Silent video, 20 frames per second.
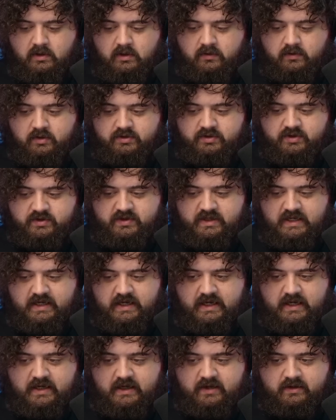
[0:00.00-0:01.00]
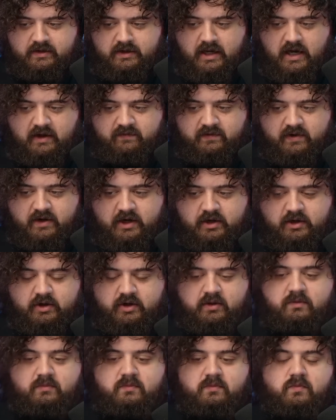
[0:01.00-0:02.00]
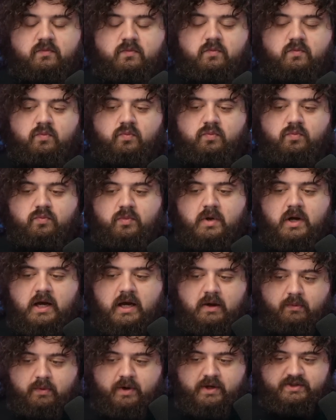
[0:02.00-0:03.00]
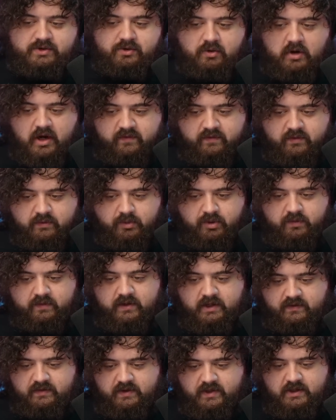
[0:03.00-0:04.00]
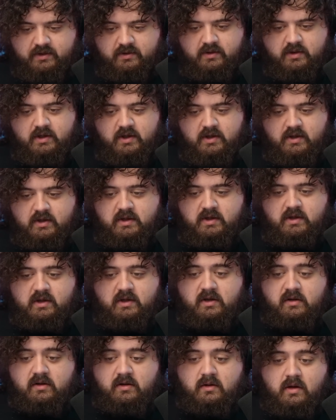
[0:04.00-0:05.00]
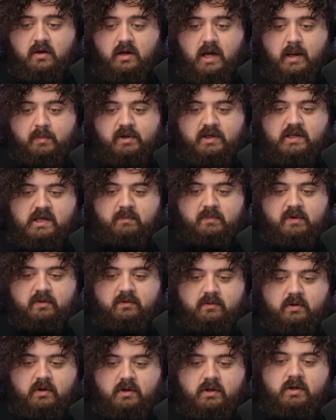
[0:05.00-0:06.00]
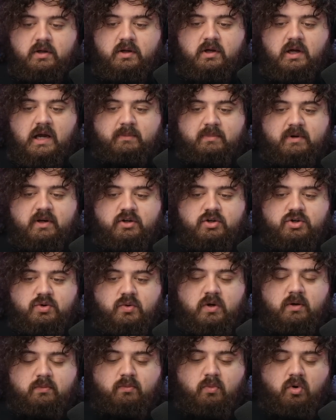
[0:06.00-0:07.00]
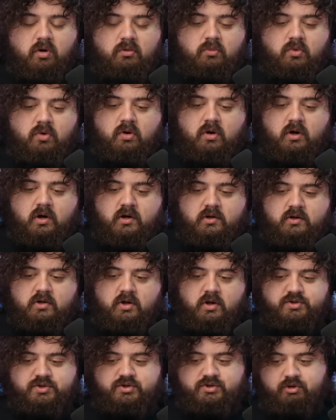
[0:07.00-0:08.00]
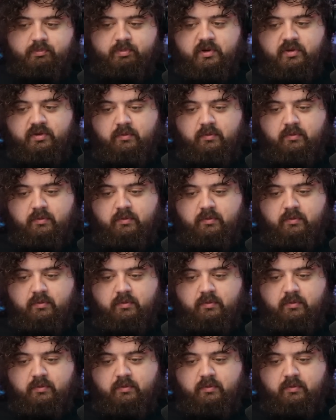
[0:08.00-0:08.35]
There's this not very good Wes Craven movie that I've been enjoying more and more, called Serpent and the